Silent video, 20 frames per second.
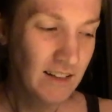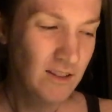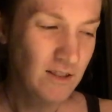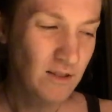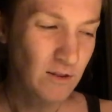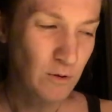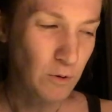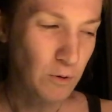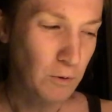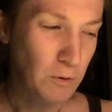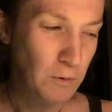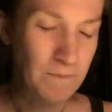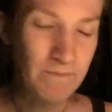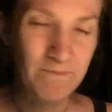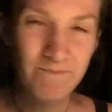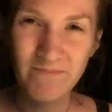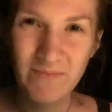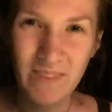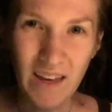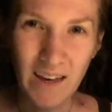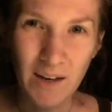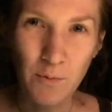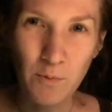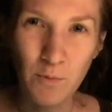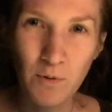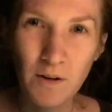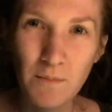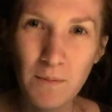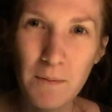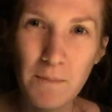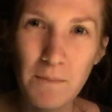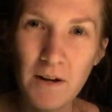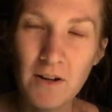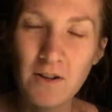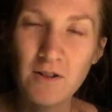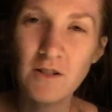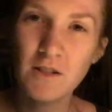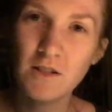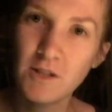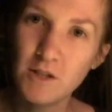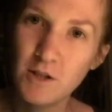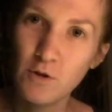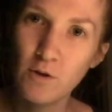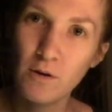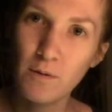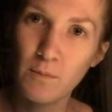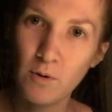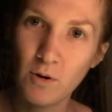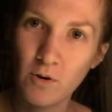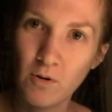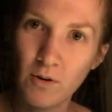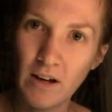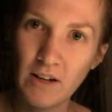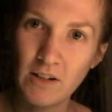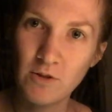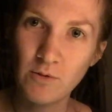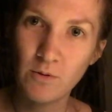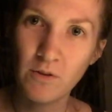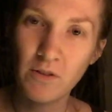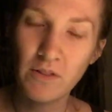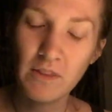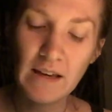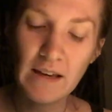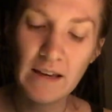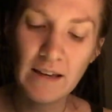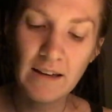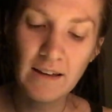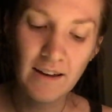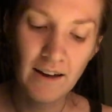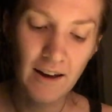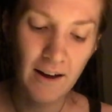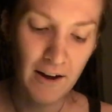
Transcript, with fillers: So it would have been better to do a more gradual thing.